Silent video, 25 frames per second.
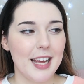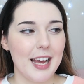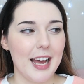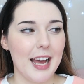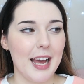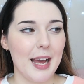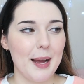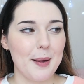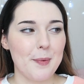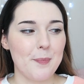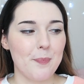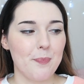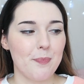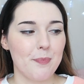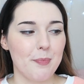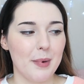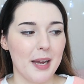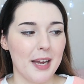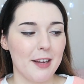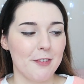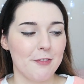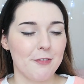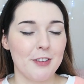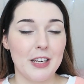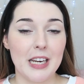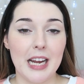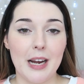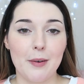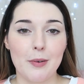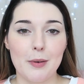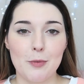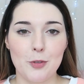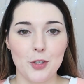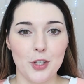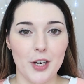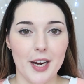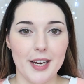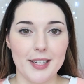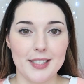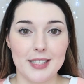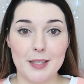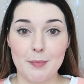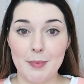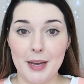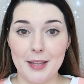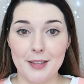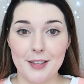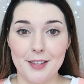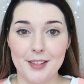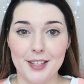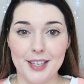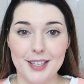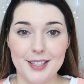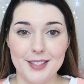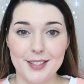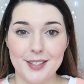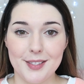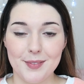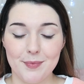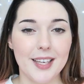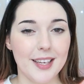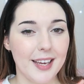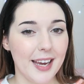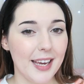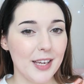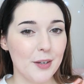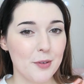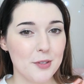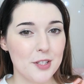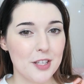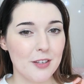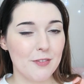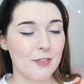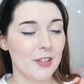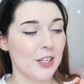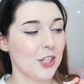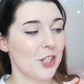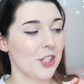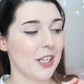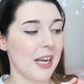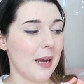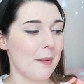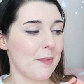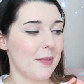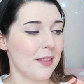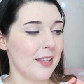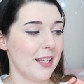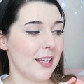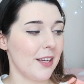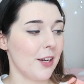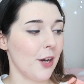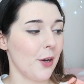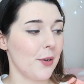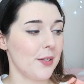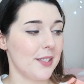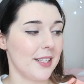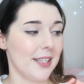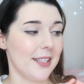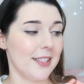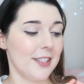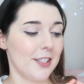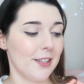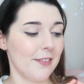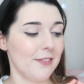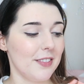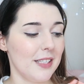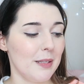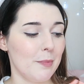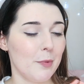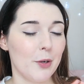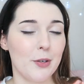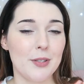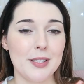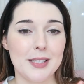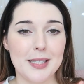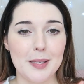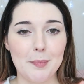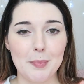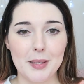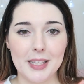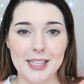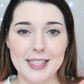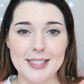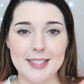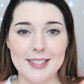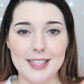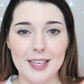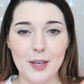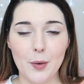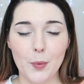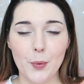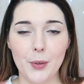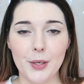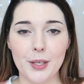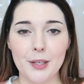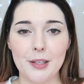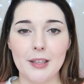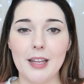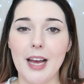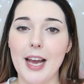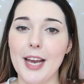But for now, I'm trying some other things. I also finished up the Kose Softymo Deep Cleansing Oil.